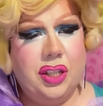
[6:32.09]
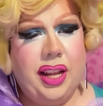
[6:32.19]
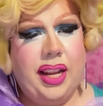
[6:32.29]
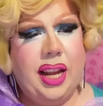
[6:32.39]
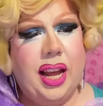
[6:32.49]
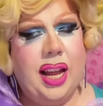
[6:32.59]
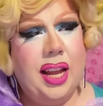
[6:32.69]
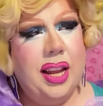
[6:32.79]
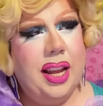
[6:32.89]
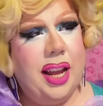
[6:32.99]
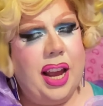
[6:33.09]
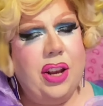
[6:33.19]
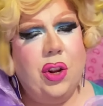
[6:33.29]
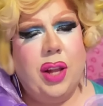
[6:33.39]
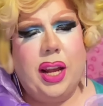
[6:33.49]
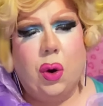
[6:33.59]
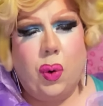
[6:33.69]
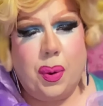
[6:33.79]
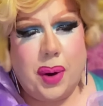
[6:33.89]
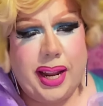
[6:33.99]
Like, and you're like, oh,
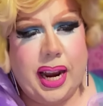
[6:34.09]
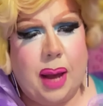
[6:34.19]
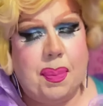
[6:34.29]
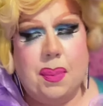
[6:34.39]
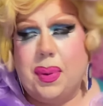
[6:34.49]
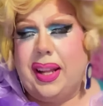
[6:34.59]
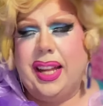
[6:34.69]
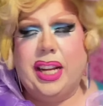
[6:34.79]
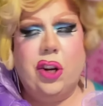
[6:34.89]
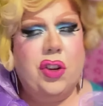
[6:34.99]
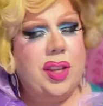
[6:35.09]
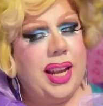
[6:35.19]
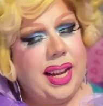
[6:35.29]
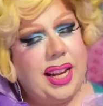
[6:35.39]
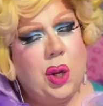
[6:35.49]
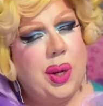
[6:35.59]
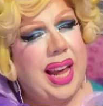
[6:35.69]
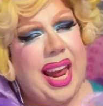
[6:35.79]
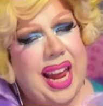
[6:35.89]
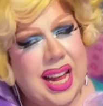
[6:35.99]
I want to get up, but like you're just like you
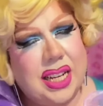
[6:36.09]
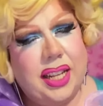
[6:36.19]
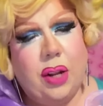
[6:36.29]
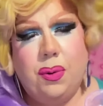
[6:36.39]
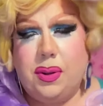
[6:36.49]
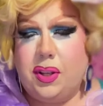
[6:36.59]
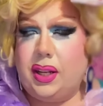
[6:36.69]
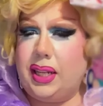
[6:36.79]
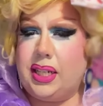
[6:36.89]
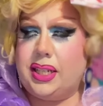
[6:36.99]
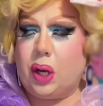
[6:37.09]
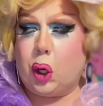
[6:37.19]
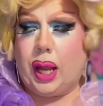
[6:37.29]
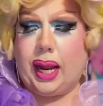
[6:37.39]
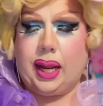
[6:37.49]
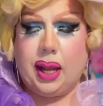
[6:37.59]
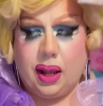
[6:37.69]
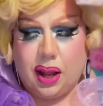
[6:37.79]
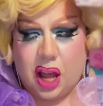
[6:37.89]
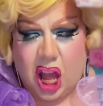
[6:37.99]
can't. Like you physically just are like
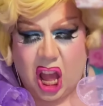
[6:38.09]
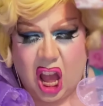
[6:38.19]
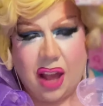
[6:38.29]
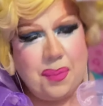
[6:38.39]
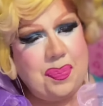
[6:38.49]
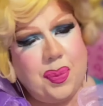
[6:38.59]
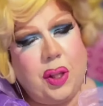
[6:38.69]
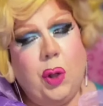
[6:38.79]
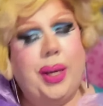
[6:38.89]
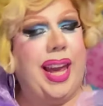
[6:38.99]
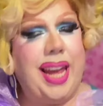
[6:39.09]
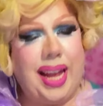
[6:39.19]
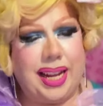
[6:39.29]
you can't.